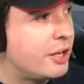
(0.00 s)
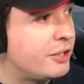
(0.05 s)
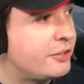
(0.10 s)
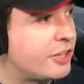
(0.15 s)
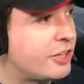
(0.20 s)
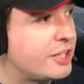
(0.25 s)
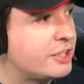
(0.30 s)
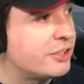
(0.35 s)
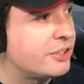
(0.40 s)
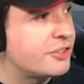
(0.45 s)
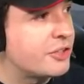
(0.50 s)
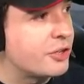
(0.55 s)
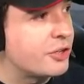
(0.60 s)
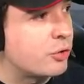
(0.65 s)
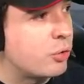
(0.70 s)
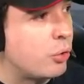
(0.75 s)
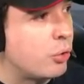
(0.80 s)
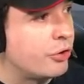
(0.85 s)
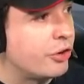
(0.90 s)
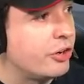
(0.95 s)
titles in the
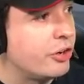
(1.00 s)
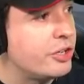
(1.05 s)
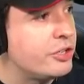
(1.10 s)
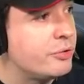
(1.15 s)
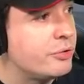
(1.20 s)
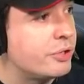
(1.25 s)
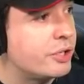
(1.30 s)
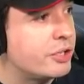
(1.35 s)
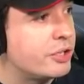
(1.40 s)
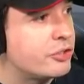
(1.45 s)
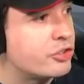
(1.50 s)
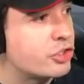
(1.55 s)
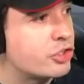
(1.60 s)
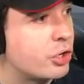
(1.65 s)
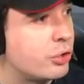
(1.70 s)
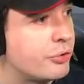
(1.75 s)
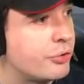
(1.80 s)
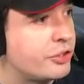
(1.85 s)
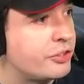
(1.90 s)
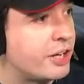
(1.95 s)
corner, and you can
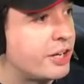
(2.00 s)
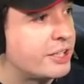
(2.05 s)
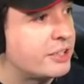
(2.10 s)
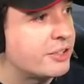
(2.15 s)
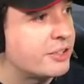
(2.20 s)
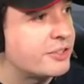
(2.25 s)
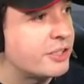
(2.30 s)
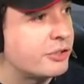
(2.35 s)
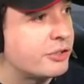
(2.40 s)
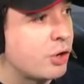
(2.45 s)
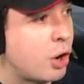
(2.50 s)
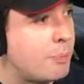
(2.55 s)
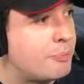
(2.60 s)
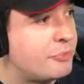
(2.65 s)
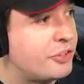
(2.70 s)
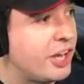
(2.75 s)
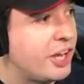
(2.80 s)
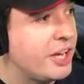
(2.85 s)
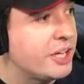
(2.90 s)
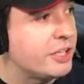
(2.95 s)
show the titles that you
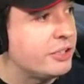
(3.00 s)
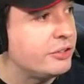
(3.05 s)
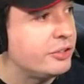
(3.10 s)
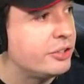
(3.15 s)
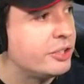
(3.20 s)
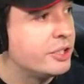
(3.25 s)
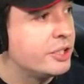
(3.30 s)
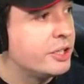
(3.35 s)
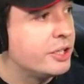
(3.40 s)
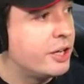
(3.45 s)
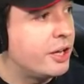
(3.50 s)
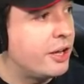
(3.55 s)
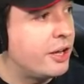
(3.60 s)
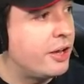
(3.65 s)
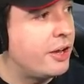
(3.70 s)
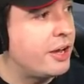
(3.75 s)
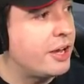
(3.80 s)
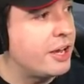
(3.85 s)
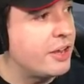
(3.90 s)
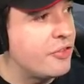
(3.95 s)
obtained
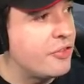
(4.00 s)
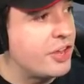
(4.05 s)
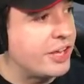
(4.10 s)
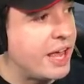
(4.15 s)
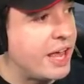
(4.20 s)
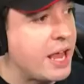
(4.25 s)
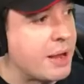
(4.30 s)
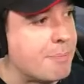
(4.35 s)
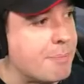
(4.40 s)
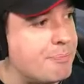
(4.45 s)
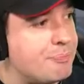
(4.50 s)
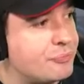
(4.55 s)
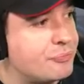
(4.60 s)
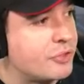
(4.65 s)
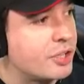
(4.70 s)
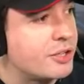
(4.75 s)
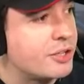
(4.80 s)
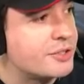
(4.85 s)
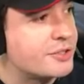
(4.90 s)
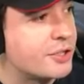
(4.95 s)
in the game.
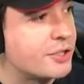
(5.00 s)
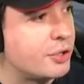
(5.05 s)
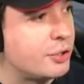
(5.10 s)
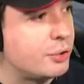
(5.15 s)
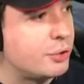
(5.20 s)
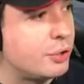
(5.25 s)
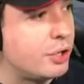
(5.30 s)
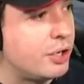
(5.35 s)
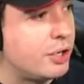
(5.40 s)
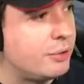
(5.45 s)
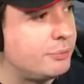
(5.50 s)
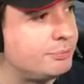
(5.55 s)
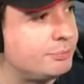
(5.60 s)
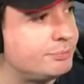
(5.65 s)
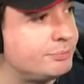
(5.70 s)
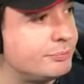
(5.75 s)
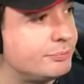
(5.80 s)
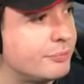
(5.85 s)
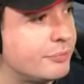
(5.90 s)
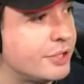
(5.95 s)

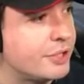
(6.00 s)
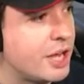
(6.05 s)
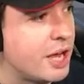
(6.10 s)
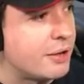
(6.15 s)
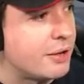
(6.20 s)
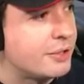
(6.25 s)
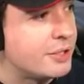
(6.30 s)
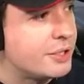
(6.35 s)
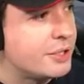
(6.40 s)
So yeah.